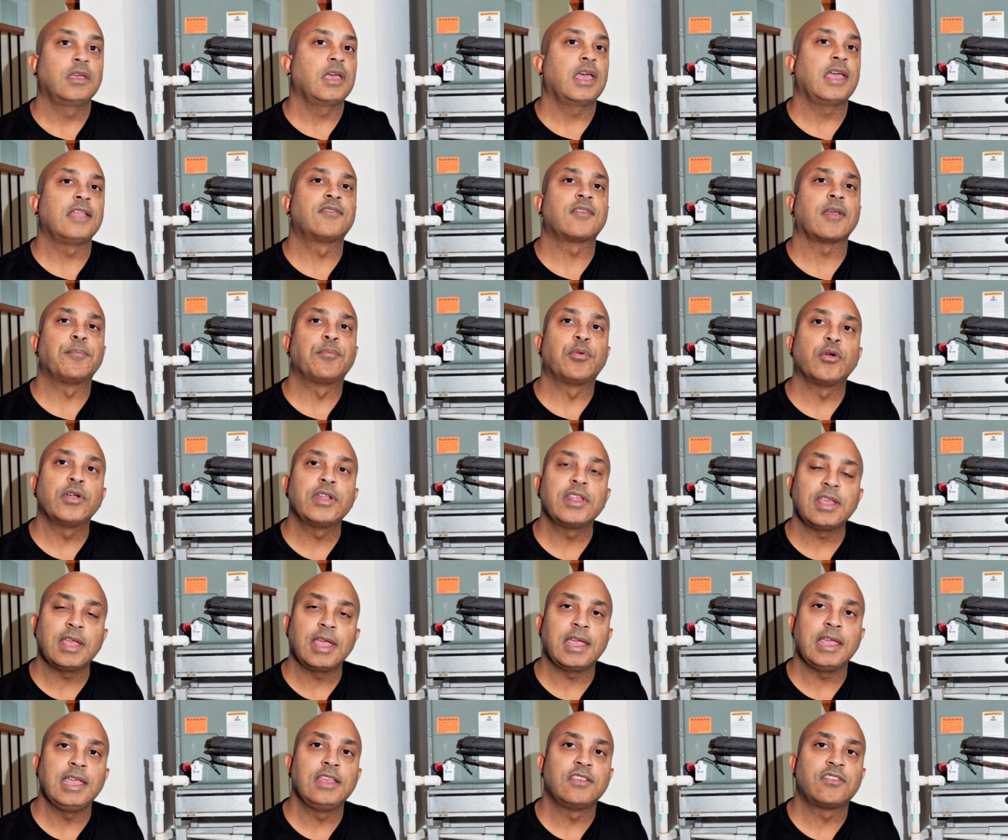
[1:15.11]
It's a pretty
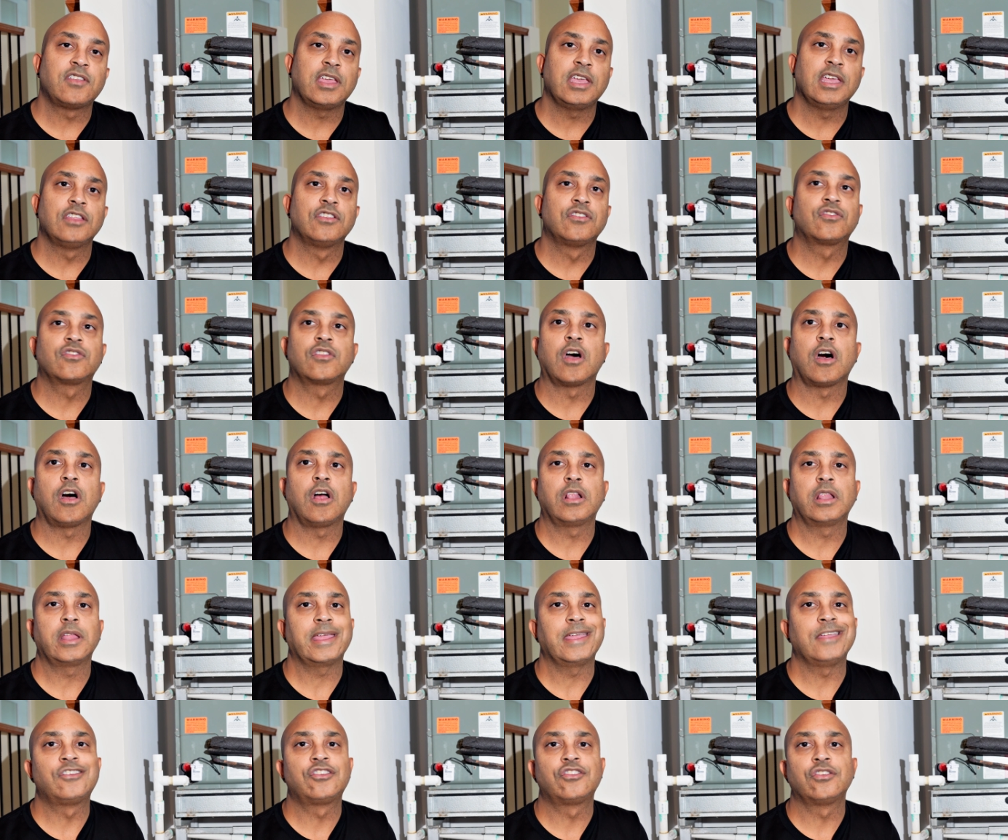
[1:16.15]
easy install.
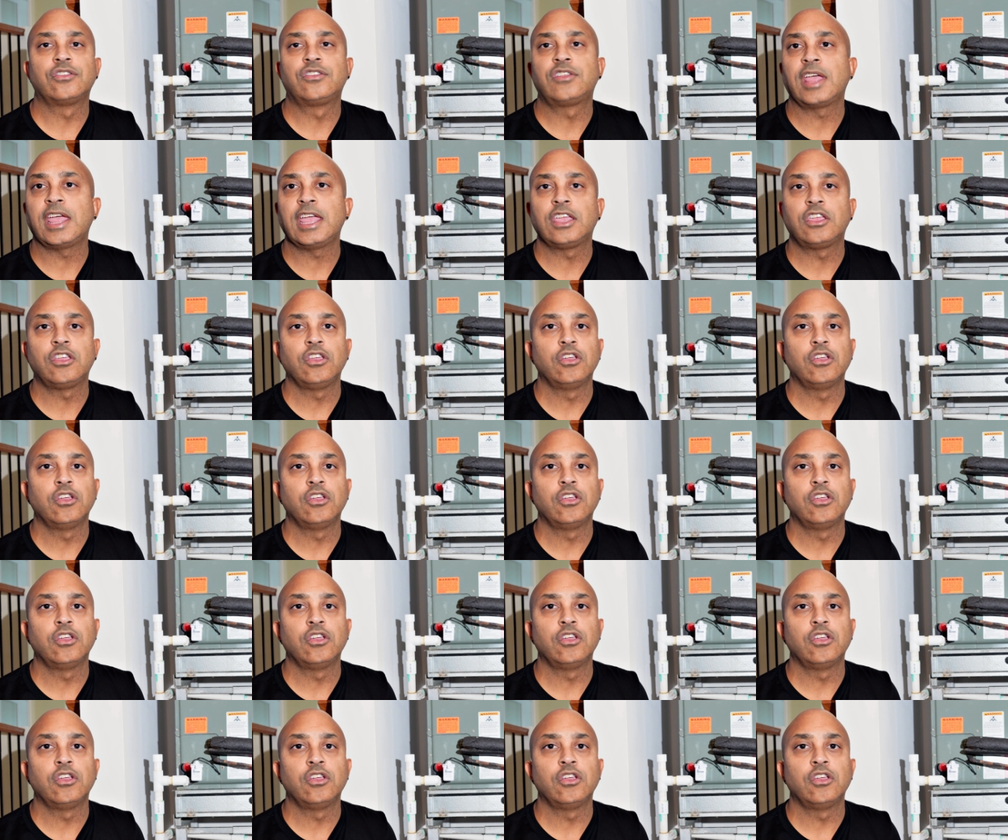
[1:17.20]
It should take